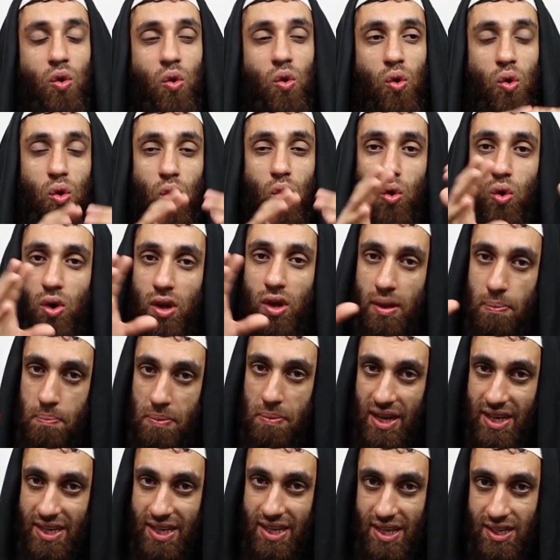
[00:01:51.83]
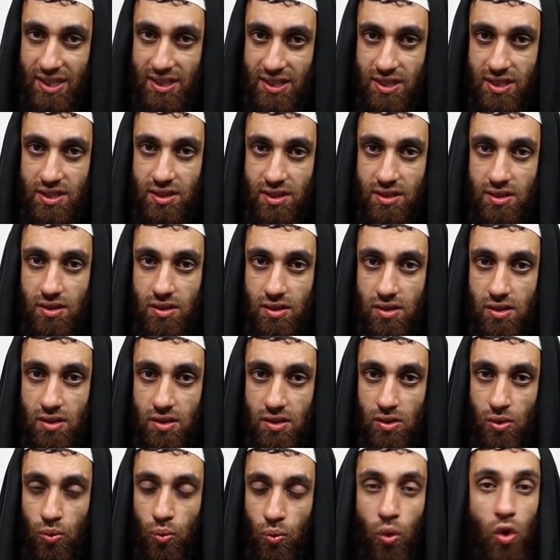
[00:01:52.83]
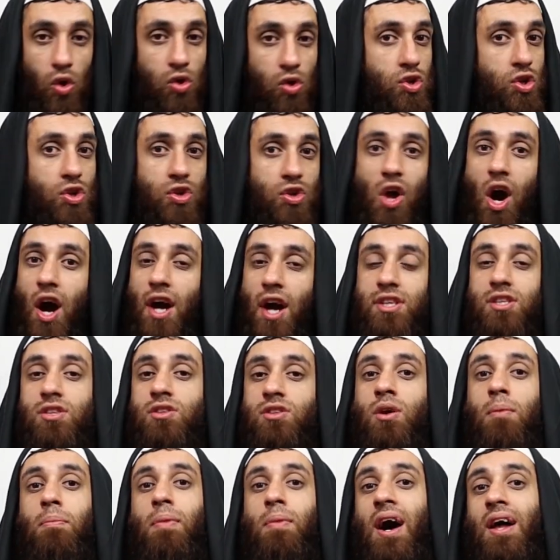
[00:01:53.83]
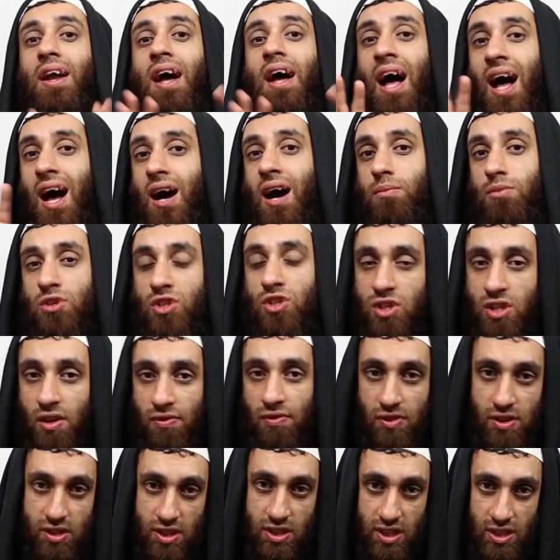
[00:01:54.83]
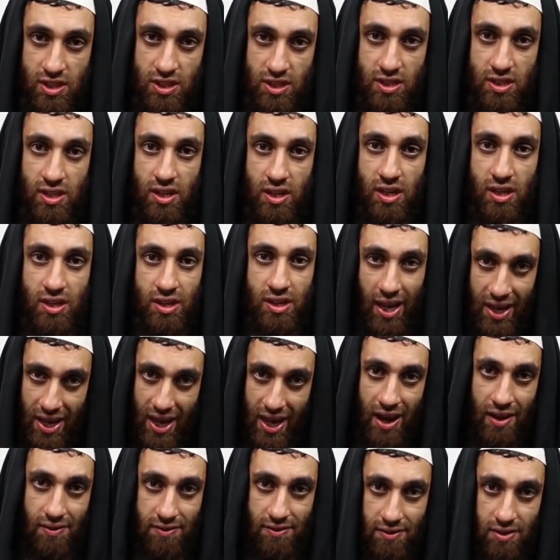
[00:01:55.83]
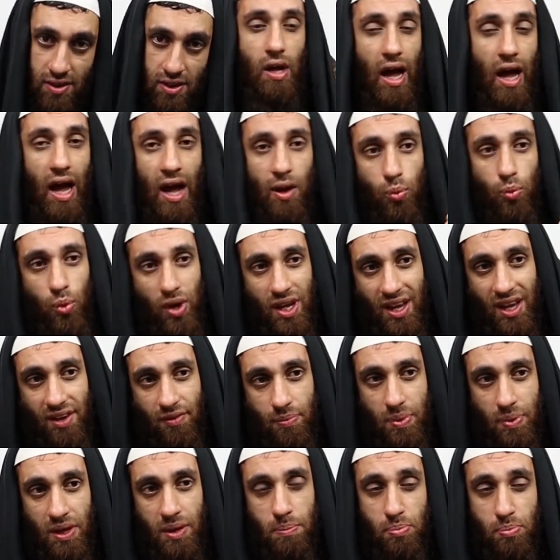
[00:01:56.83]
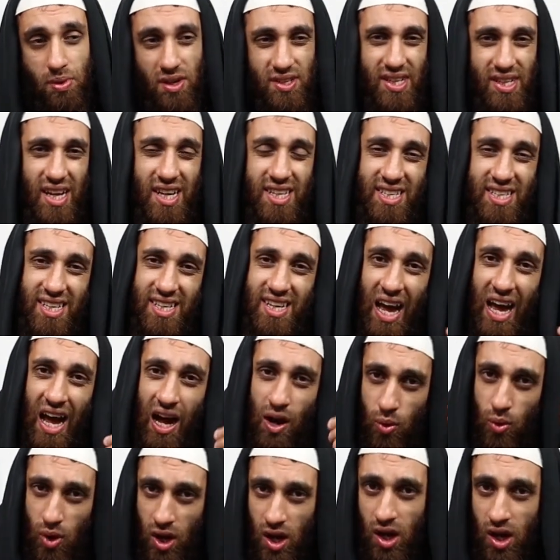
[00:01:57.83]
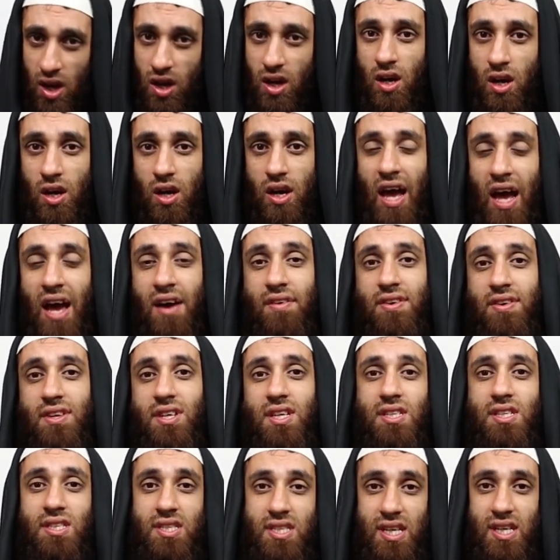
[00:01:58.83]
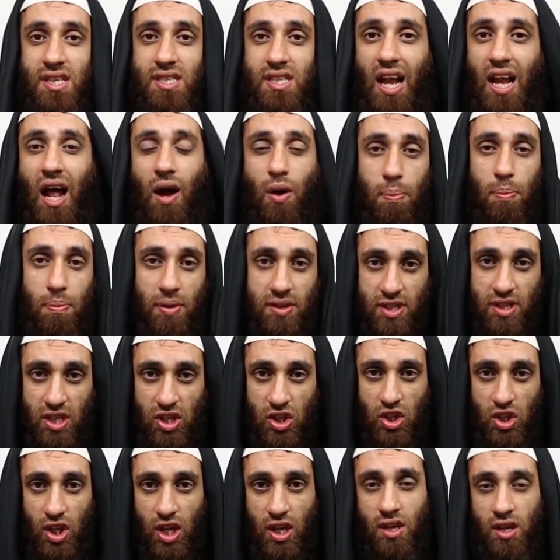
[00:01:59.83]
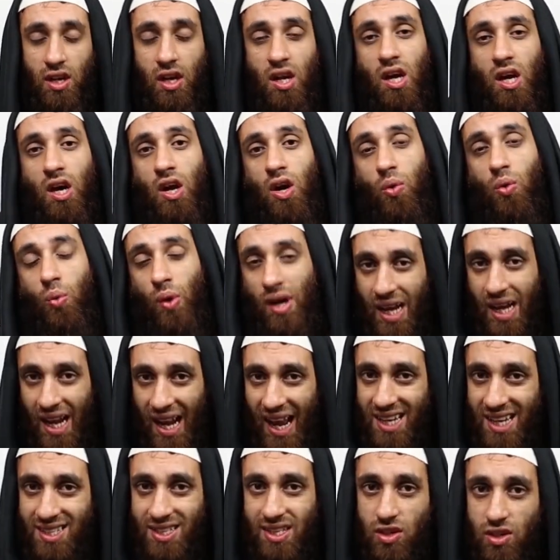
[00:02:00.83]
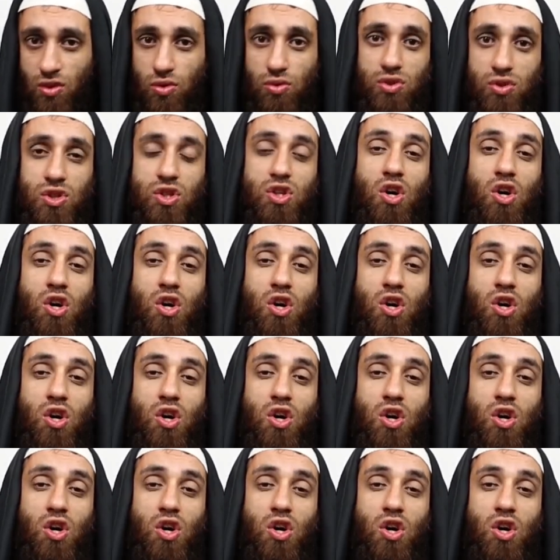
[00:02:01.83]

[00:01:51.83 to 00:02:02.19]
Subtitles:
all the minions will unite no matter how much differences they have. And we have been presenting our evidences and our position with classical